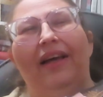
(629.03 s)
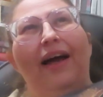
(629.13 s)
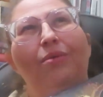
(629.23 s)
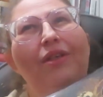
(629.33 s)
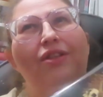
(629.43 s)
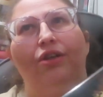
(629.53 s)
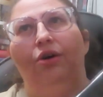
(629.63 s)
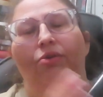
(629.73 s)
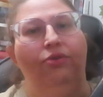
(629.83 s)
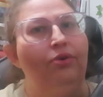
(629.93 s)
I always
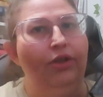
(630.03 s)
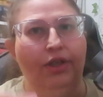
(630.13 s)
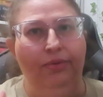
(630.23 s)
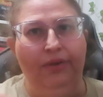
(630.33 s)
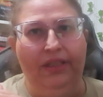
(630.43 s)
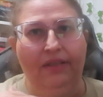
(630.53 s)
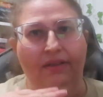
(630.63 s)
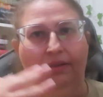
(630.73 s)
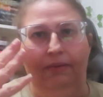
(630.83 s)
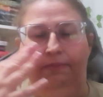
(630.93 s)
go through
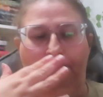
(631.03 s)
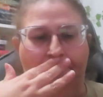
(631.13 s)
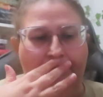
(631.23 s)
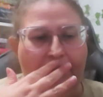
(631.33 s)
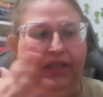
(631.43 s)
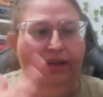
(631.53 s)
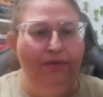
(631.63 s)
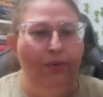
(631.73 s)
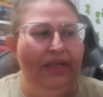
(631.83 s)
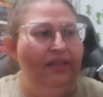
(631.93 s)
Goodreads, the
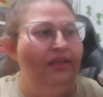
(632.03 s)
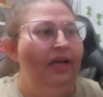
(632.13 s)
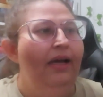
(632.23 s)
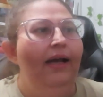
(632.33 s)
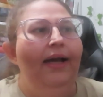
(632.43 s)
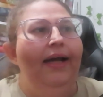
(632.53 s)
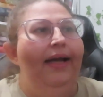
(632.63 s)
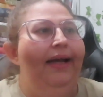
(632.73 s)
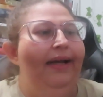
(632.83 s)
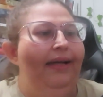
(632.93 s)
giveaways,
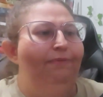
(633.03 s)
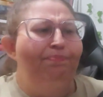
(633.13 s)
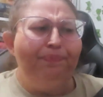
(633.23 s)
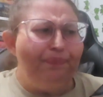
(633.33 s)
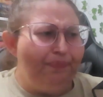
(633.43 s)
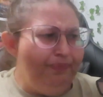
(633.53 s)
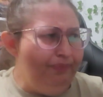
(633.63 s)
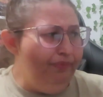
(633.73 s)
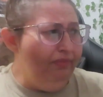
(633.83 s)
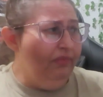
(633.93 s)
and
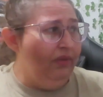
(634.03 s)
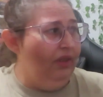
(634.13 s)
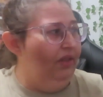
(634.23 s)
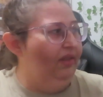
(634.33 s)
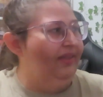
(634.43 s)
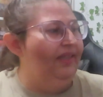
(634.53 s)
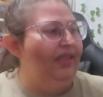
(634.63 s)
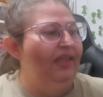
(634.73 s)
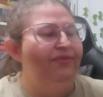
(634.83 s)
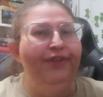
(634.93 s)

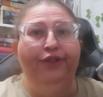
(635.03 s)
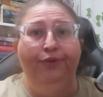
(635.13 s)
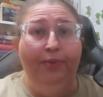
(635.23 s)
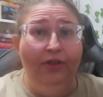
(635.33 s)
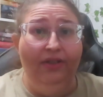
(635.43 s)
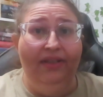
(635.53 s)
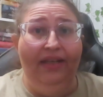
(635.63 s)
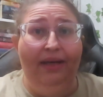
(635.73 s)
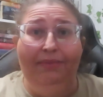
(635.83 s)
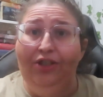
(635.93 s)
see if there's books
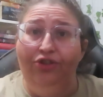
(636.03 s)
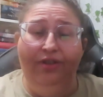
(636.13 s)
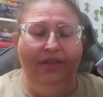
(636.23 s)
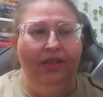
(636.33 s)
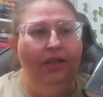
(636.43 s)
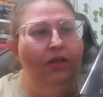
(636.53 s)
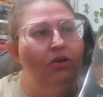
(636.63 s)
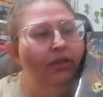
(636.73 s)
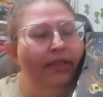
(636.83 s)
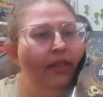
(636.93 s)
that I'm interested in
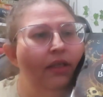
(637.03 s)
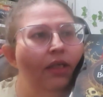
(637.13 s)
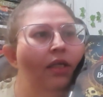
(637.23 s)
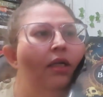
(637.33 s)
on there.